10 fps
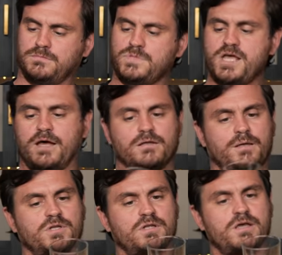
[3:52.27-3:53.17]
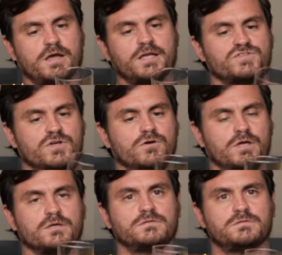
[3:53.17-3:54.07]
Yeah, I mean, yeah, I guess so.
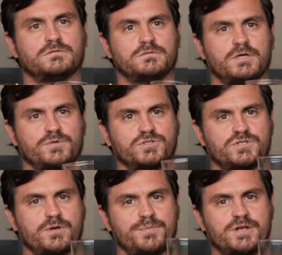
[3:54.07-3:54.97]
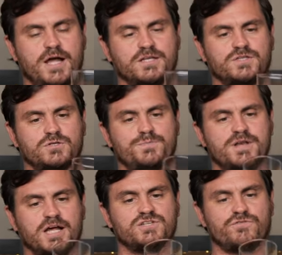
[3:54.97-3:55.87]
Yeah. Yeah, this is going to be nice. This would be
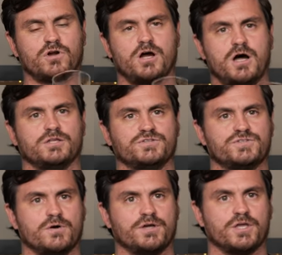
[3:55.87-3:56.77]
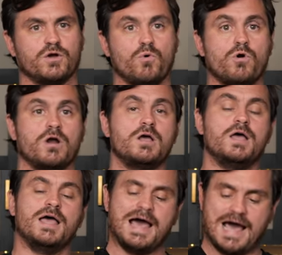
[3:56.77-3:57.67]
nice for a Collins, though, I think. Mm-hmm. Or
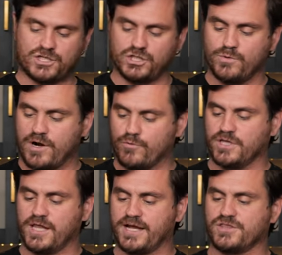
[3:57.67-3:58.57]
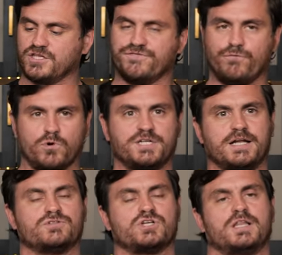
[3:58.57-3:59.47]
actually, what I really like these
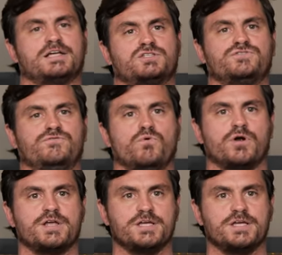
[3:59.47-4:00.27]
14-ounce glasses for